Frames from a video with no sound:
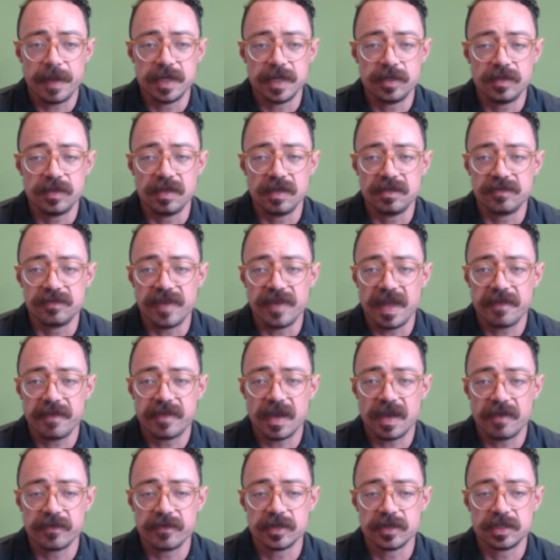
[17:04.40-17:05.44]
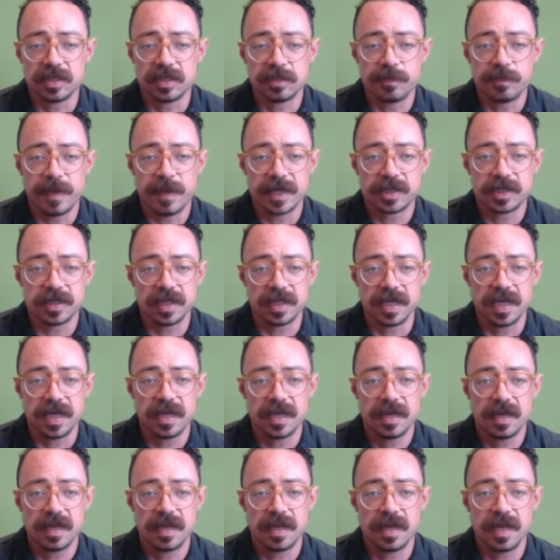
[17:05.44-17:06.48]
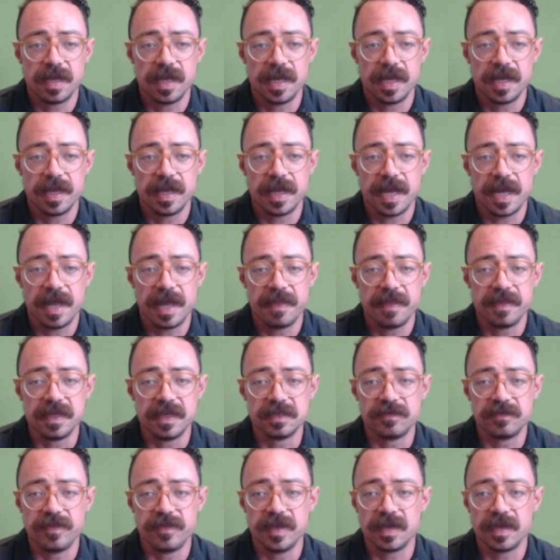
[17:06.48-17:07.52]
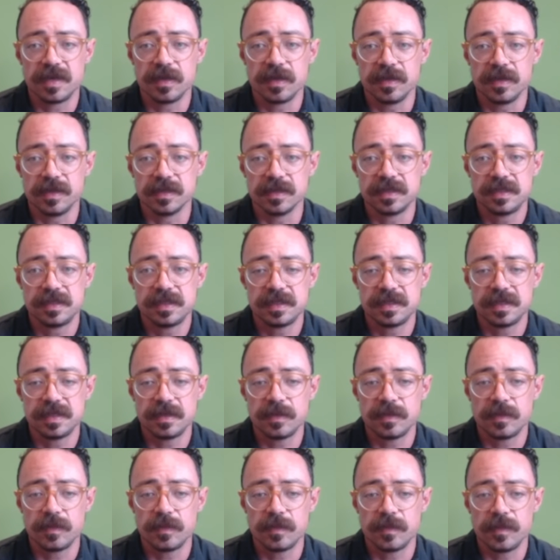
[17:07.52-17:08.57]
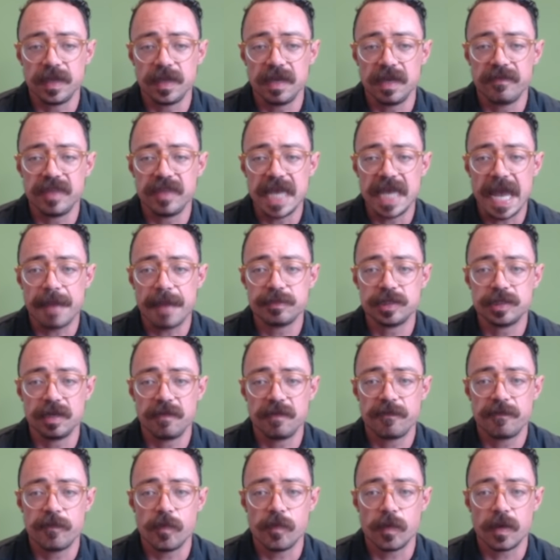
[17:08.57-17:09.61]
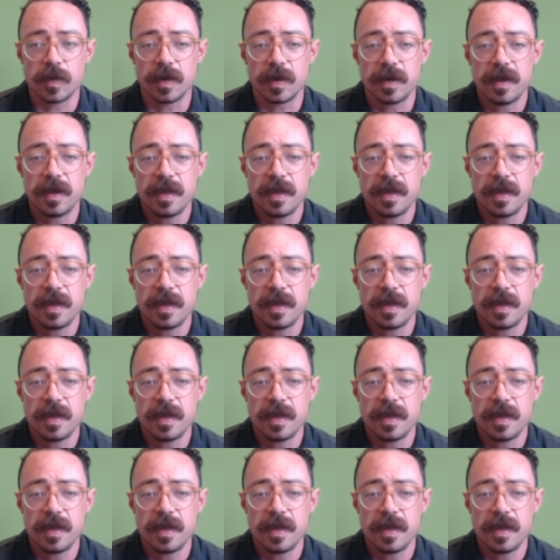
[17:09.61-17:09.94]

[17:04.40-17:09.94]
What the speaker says: do these valve covers, especially on these vehicles, we give the option for